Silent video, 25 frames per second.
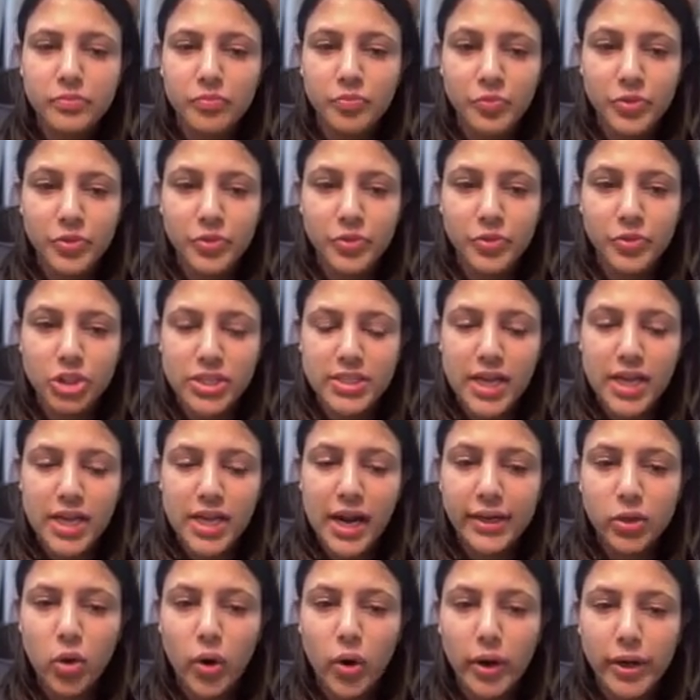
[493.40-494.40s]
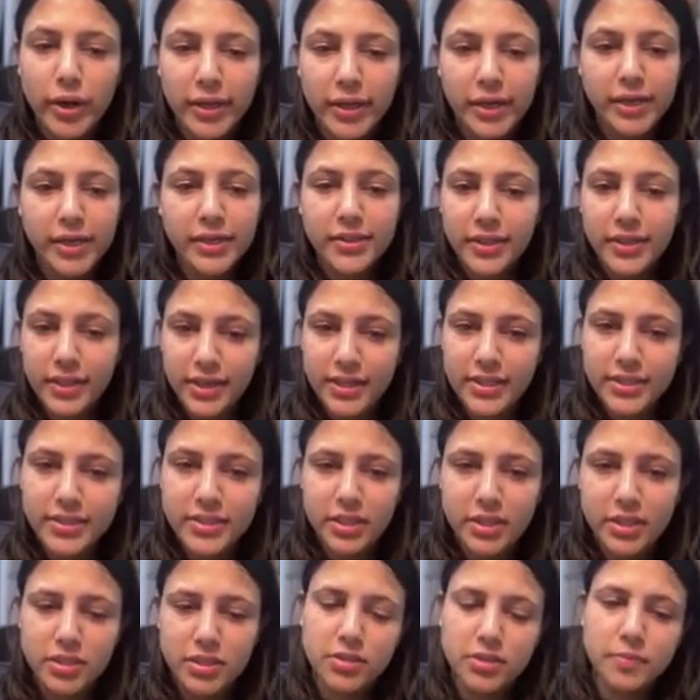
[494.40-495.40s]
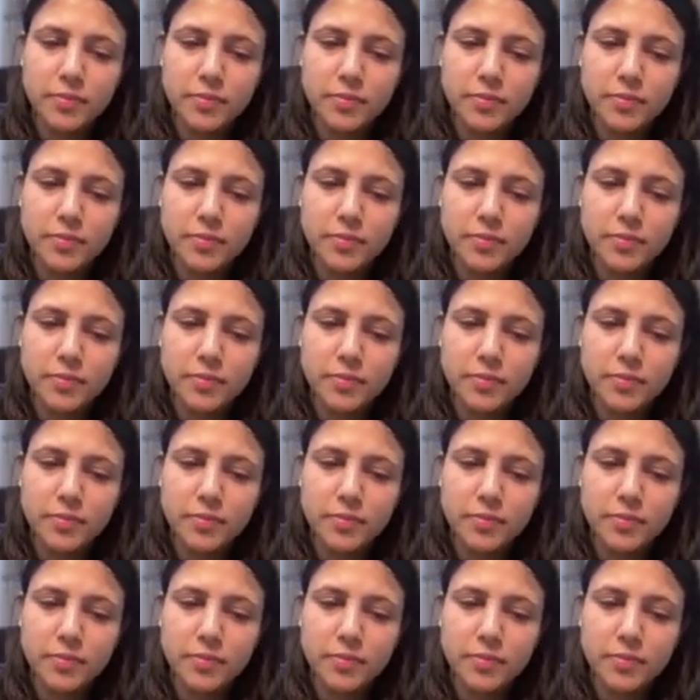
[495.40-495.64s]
which is at coordinate 3, 6.